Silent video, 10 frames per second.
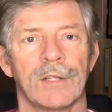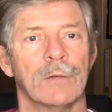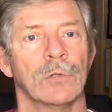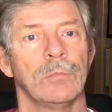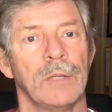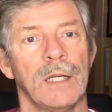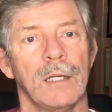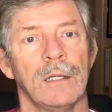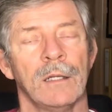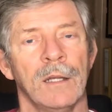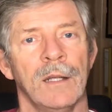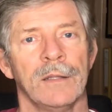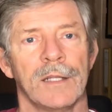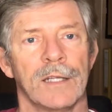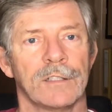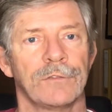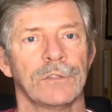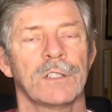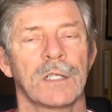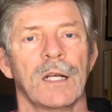that would mean there is
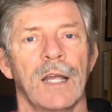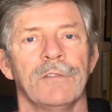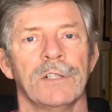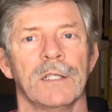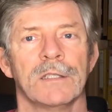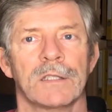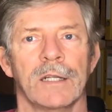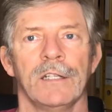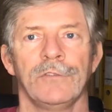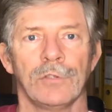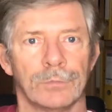physical evidence that if you